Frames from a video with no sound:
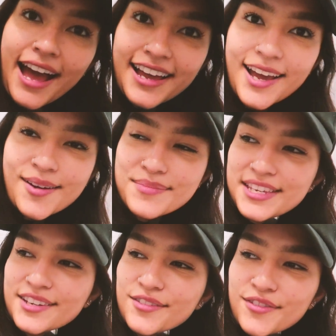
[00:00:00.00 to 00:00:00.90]
I got
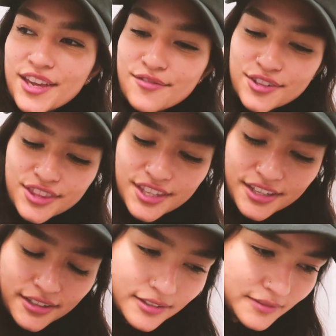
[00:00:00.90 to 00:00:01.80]
me a favorite
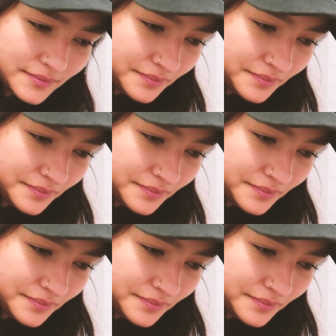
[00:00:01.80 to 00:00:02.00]
thing.